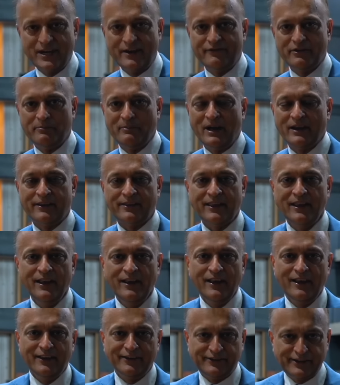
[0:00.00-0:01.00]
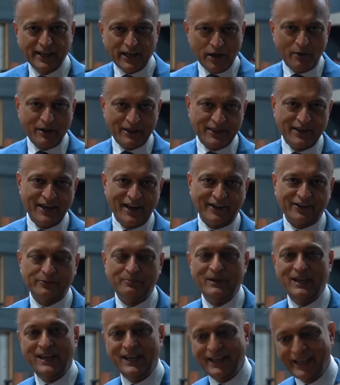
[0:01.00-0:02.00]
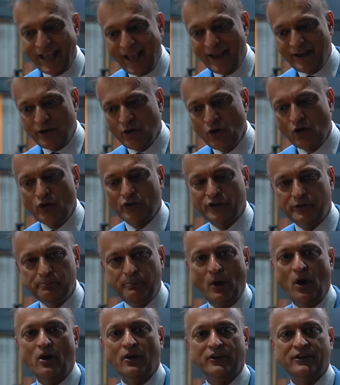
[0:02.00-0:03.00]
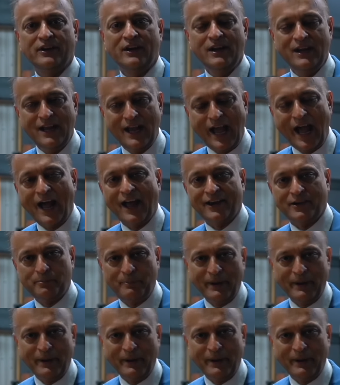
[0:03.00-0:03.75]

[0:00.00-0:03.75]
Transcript: every month. See you at the next meet. Get your spot at